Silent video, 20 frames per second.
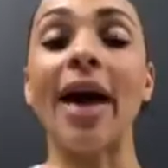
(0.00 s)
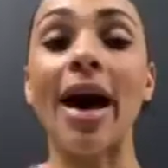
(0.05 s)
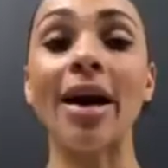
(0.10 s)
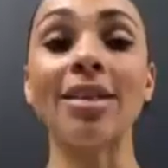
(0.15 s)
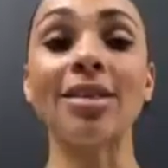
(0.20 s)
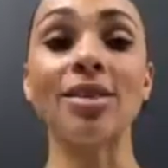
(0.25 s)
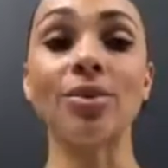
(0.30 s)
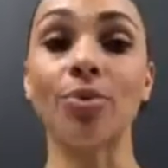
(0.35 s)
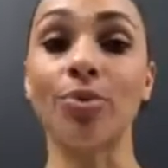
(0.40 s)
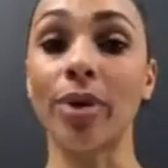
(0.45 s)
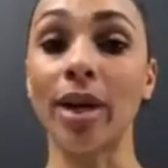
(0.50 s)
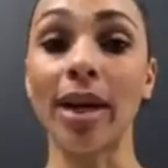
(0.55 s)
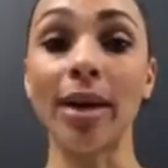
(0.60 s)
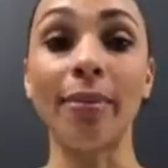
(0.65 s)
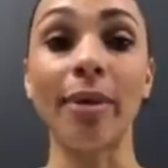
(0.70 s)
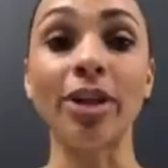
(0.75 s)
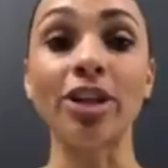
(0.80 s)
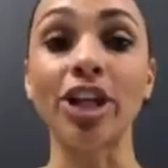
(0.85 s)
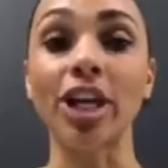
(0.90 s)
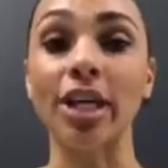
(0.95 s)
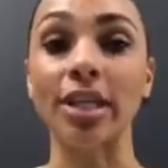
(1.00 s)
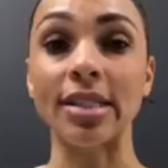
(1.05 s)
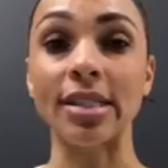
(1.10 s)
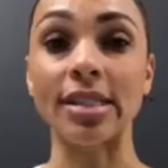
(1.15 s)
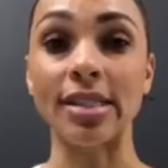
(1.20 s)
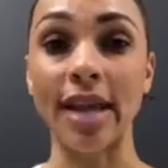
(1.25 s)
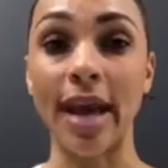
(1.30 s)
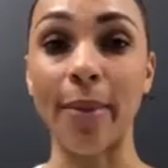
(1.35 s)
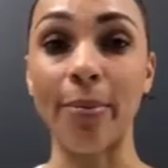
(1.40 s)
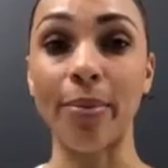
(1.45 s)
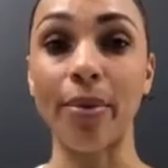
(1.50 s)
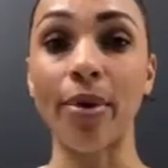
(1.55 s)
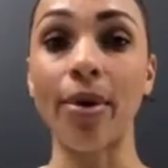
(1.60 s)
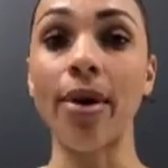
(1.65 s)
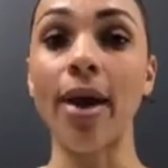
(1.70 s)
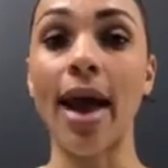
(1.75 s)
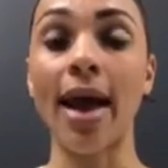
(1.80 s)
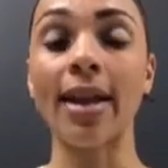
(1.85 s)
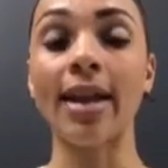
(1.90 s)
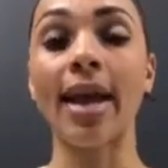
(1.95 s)
That's pretty much her
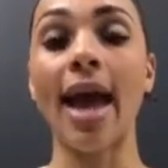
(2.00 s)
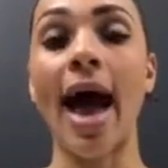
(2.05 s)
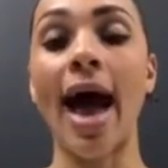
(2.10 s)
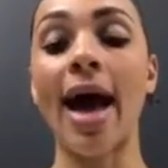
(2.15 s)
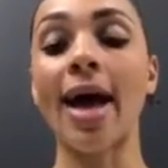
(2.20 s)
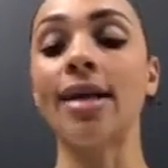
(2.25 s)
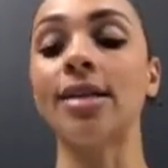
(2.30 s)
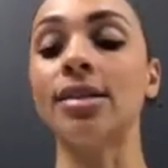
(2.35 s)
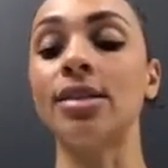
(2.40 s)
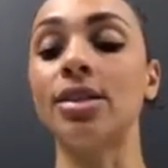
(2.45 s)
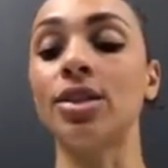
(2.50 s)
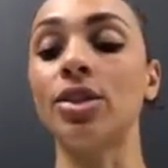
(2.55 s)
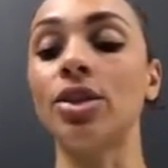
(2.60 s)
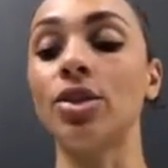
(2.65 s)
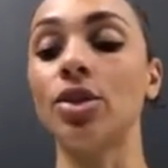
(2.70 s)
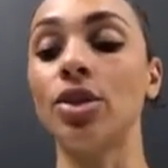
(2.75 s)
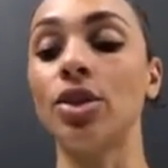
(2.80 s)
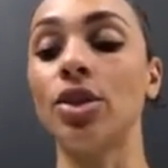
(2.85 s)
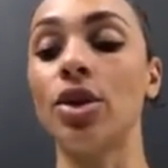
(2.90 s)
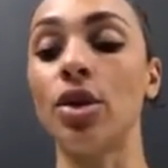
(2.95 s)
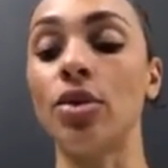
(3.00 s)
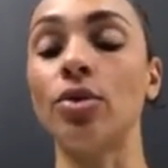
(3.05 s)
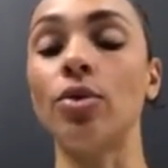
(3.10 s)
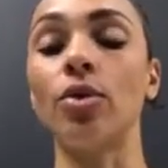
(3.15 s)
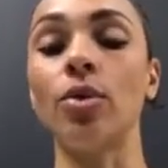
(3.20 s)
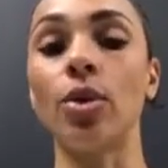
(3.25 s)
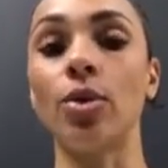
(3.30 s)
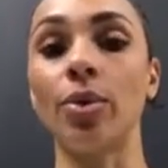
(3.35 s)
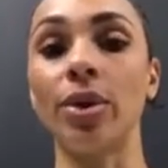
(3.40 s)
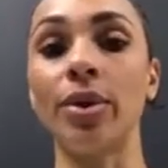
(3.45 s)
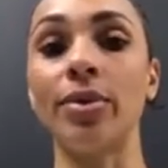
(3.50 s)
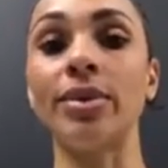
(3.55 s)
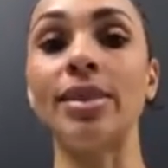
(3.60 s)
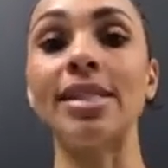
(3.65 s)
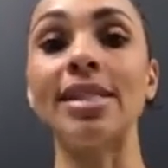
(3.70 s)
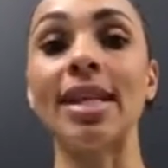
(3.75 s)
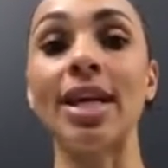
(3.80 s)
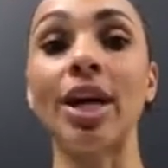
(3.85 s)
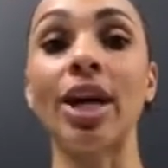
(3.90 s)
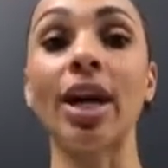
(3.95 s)
staple. And as, we would
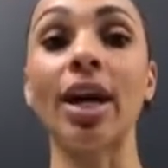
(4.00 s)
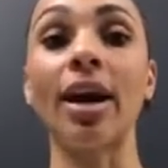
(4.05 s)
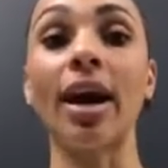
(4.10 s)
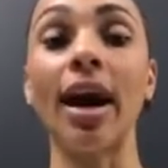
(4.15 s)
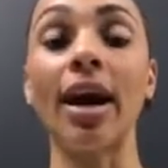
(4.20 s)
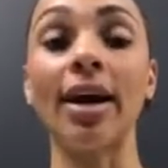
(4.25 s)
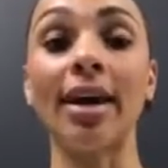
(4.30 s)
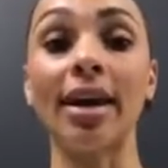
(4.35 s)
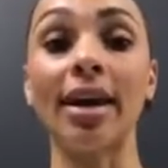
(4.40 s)
see her gut